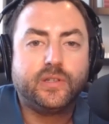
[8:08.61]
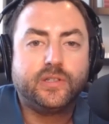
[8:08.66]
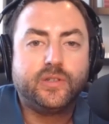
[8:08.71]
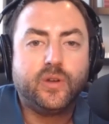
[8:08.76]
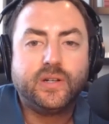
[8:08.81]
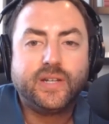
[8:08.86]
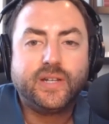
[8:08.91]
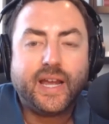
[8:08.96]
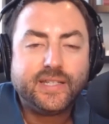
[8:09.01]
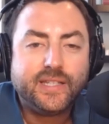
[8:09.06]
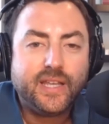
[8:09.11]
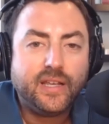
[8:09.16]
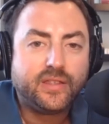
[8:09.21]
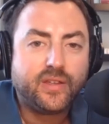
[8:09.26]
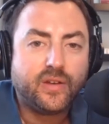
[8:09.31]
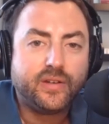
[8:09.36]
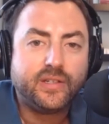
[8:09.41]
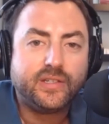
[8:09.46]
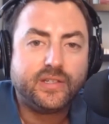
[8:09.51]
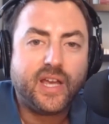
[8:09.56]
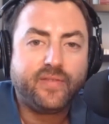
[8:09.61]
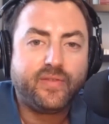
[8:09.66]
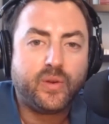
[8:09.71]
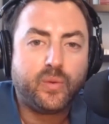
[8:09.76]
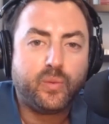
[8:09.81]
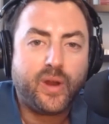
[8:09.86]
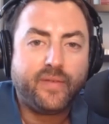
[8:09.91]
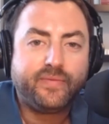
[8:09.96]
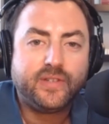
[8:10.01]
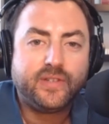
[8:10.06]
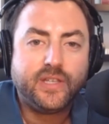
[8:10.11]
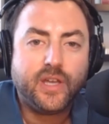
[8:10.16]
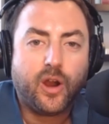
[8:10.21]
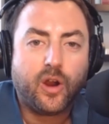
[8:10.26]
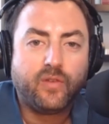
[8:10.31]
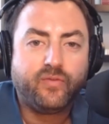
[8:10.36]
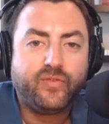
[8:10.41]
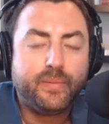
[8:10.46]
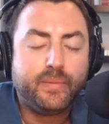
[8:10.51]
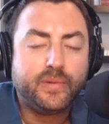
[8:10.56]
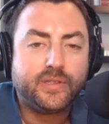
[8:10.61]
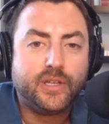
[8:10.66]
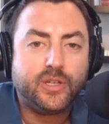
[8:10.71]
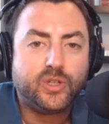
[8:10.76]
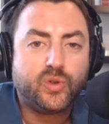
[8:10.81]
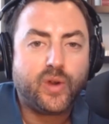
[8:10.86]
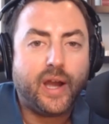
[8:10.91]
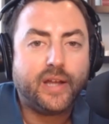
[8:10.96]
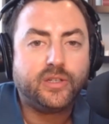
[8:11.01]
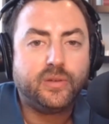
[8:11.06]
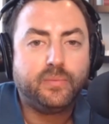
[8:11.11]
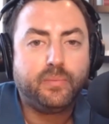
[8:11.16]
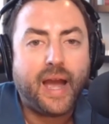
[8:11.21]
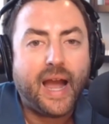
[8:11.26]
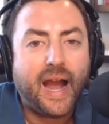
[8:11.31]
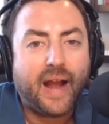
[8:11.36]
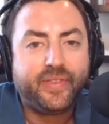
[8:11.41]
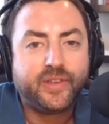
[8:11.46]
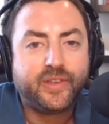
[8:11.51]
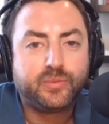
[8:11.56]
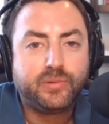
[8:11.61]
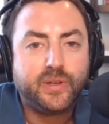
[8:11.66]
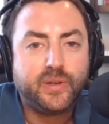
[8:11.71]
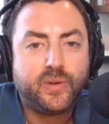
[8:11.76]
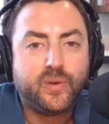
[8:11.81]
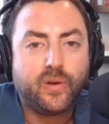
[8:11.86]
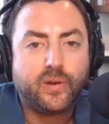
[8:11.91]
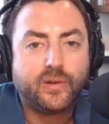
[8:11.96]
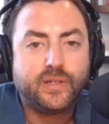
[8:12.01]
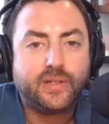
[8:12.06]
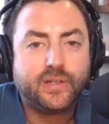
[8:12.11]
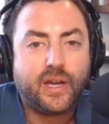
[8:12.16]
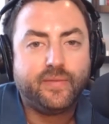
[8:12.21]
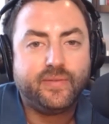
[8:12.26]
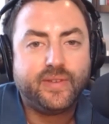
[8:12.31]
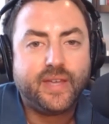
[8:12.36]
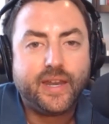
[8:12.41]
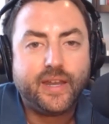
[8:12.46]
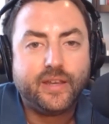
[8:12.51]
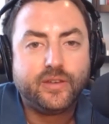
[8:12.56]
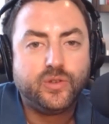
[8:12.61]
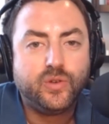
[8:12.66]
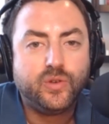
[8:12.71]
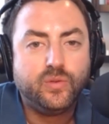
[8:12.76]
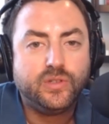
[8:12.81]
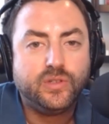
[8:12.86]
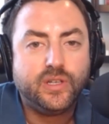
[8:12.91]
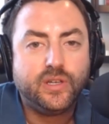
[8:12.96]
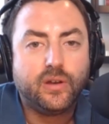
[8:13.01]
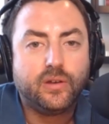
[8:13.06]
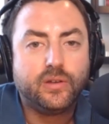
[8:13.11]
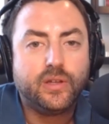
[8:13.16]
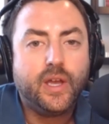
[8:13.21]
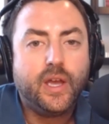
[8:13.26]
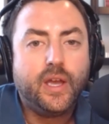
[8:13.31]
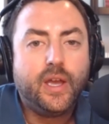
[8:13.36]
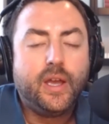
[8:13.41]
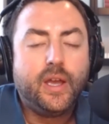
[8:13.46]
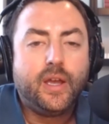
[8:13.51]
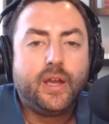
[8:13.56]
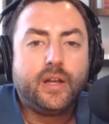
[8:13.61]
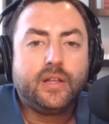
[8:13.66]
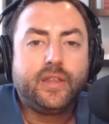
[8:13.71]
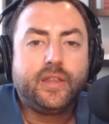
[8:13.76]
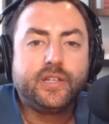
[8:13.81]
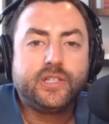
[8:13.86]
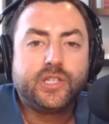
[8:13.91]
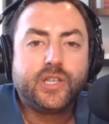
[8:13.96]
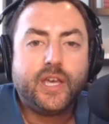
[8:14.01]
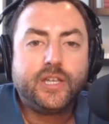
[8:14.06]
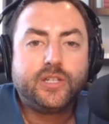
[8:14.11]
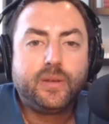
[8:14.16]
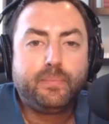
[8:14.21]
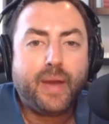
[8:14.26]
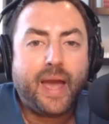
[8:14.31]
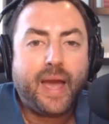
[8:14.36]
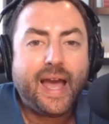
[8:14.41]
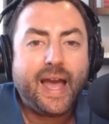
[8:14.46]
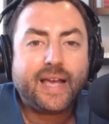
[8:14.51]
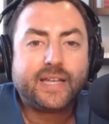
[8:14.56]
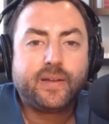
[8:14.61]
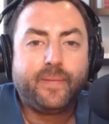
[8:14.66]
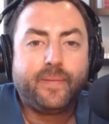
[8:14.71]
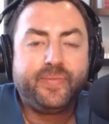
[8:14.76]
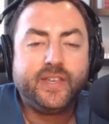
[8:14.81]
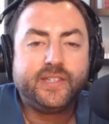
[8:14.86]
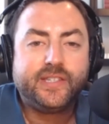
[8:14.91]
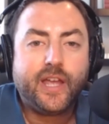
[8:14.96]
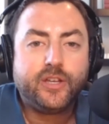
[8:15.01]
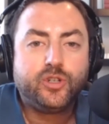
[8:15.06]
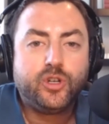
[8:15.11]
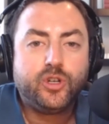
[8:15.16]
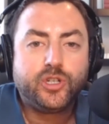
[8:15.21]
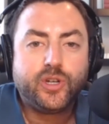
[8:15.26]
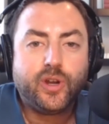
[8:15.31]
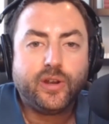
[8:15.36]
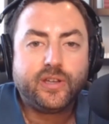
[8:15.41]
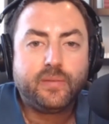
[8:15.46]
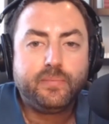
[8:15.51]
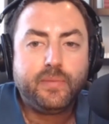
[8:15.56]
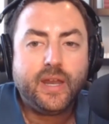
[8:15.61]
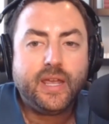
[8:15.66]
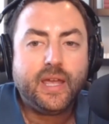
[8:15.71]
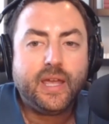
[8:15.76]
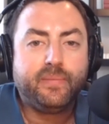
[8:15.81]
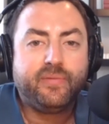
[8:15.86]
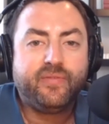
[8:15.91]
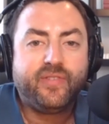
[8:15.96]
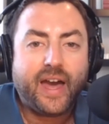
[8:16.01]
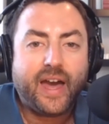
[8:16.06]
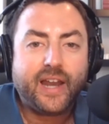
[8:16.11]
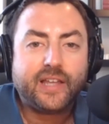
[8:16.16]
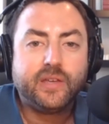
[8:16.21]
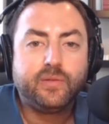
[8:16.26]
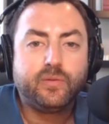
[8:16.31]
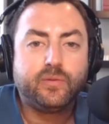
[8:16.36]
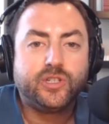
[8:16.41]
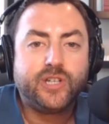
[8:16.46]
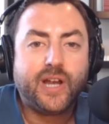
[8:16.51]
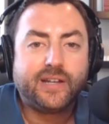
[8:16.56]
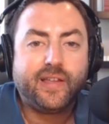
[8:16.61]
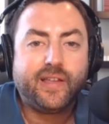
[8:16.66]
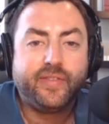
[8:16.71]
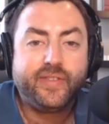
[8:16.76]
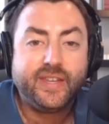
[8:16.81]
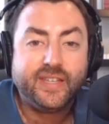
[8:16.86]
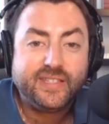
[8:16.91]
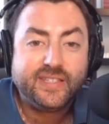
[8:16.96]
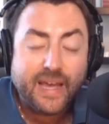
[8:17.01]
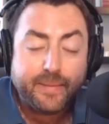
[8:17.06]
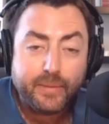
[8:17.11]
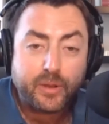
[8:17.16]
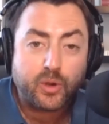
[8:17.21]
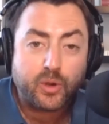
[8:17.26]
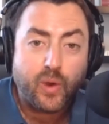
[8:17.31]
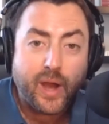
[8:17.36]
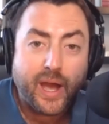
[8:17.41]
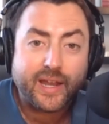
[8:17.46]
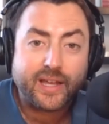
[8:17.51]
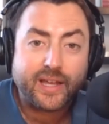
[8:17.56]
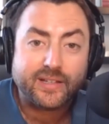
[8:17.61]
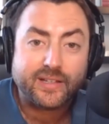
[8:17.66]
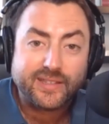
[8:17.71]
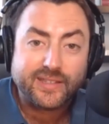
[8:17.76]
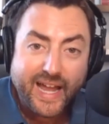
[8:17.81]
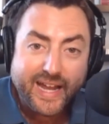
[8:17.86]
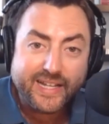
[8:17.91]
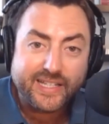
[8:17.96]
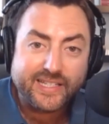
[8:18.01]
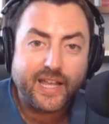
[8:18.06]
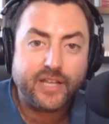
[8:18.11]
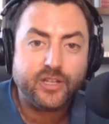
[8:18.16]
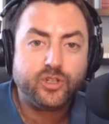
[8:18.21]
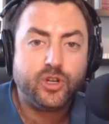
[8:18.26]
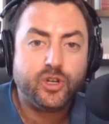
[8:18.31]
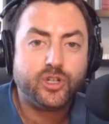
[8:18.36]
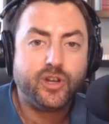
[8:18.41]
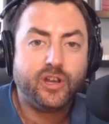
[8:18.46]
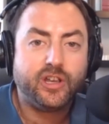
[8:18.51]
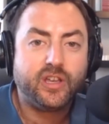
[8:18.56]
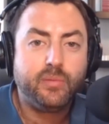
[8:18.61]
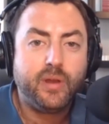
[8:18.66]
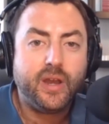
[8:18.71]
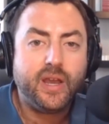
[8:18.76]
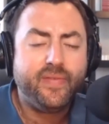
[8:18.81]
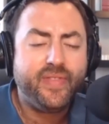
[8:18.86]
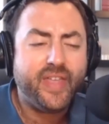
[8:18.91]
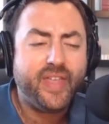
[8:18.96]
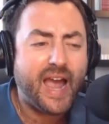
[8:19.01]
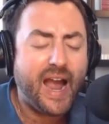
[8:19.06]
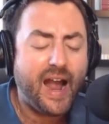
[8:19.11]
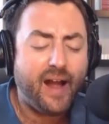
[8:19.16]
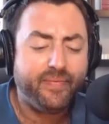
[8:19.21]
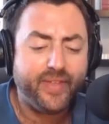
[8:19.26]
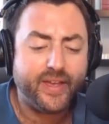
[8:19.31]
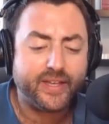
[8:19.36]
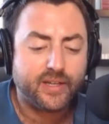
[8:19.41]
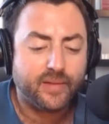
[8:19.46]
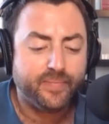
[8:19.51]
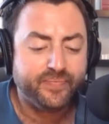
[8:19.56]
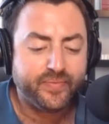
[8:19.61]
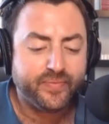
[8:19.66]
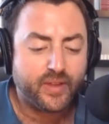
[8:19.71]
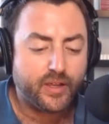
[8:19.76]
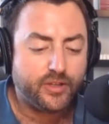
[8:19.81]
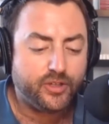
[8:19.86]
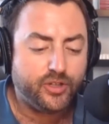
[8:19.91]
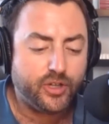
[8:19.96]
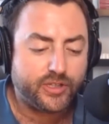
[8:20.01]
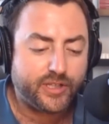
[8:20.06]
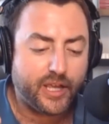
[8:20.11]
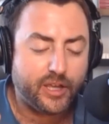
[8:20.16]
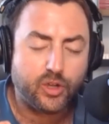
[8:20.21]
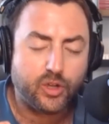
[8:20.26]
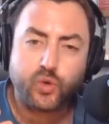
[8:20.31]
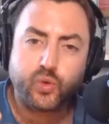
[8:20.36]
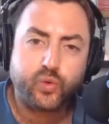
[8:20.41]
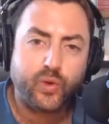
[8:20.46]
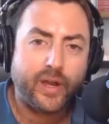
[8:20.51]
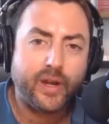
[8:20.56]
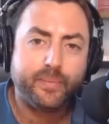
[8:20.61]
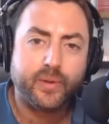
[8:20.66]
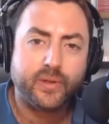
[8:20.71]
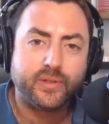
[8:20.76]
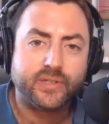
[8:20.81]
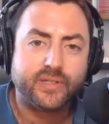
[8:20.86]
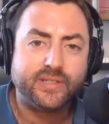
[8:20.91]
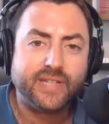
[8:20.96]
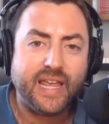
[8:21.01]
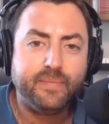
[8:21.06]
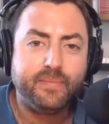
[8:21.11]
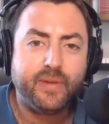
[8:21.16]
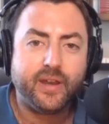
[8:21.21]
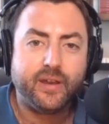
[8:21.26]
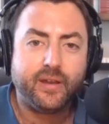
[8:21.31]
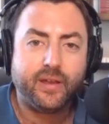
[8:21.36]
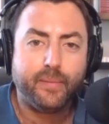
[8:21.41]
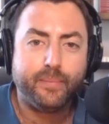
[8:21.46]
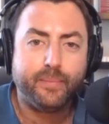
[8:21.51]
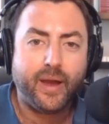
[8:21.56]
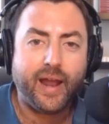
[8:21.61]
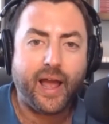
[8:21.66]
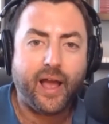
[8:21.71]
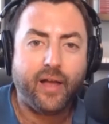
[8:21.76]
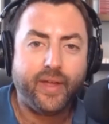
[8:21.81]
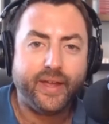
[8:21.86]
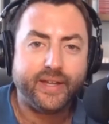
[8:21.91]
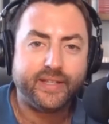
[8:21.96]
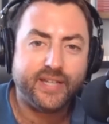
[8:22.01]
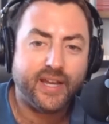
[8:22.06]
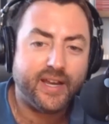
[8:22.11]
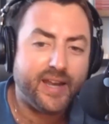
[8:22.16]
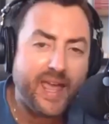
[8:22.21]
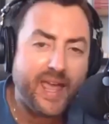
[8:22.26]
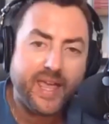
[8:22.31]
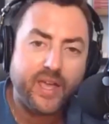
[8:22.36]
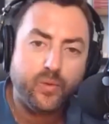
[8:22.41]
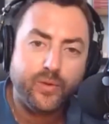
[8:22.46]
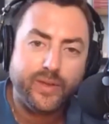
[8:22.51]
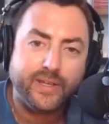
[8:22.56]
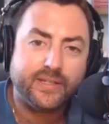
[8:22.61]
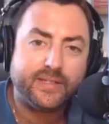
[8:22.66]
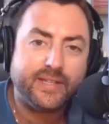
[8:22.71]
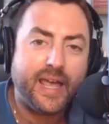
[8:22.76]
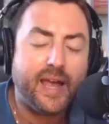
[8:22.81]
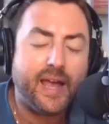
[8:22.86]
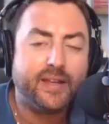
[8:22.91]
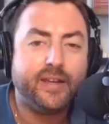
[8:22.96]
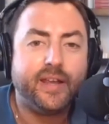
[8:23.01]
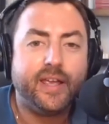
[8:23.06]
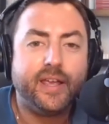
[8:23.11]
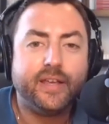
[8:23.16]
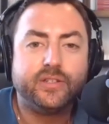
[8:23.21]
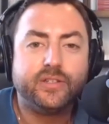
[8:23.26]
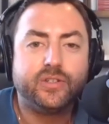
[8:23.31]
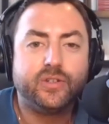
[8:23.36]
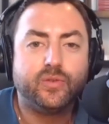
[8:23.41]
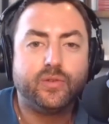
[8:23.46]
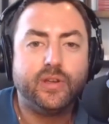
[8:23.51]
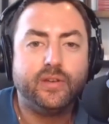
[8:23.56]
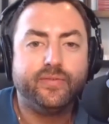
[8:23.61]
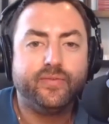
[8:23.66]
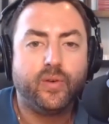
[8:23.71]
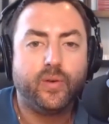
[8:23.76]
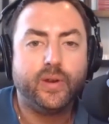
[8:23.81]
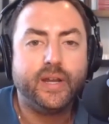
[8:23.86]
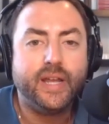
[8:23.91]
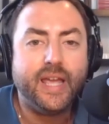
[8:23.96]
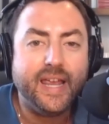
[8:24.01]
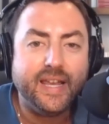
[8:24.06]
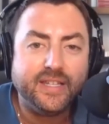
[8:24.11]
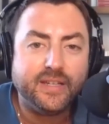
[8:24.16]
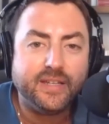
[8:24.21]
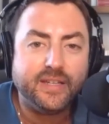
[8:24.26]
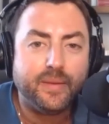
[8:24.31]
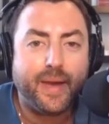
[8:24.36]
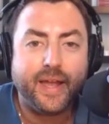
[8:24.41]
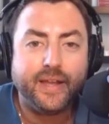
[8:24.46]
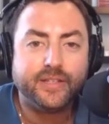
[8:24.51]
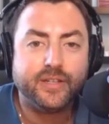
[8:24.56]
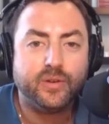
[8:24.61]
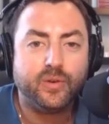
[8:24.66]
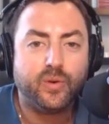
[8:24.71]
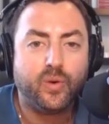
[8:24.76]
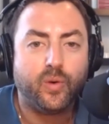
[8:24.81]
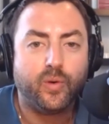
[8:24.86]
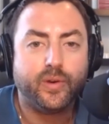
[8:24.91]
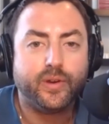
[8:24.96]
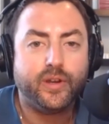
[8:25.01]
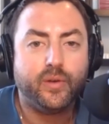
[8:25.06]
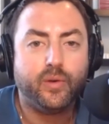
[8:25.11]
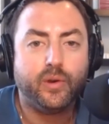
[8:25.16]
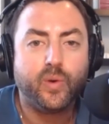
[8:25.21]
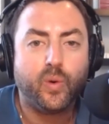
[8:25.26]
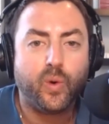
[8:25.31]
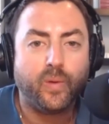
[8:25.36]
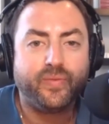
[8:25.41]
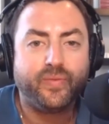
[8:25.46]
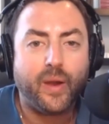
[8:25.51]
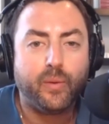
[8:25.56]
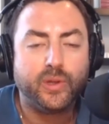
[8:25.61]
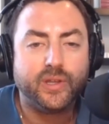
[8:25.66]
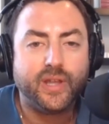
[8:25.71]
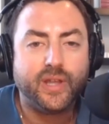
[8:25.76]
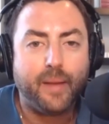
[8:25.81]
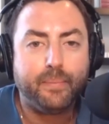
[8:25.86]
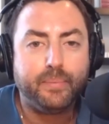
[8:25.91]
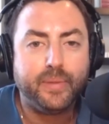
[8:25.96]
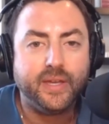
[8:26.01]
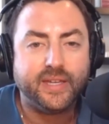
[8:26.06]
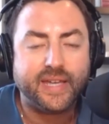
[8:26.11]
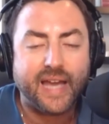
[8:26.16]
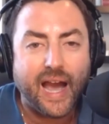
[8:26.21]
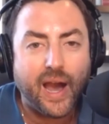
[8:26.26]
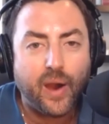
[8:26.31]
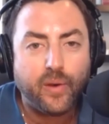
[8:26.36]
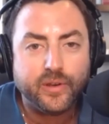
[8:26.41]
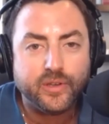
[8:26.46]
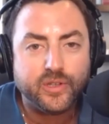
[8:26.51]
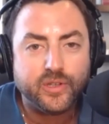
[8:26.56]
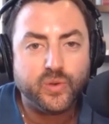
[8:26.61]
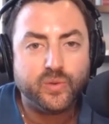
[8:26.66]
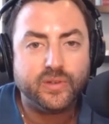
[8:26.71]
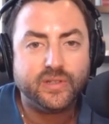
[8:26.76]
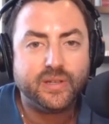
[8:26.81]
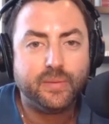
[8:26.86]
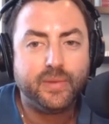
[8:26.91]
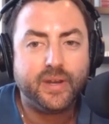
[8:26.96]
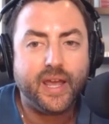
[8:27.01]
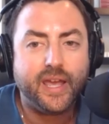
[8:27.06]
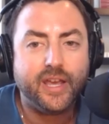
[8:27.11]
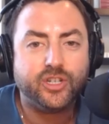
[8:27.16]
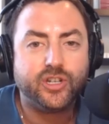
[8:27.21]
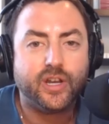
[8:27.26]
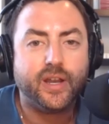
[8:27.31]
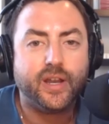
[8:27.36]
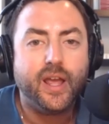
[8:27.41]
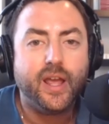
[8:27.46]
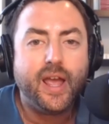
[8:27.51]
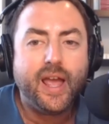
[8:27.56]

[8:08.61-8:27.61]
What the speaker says: So in 1937, when FDR famously tried to pack the Supreme Court to kind of get his New Deal legislation passed, the Senate Judiciary Committee emphatically rejected that. The Democratic-led Senate Judiciary Committee, and they had this just incredible statement about how, like, today we stand in history for an independent court, you know, a court that will not be cowed into intimidation.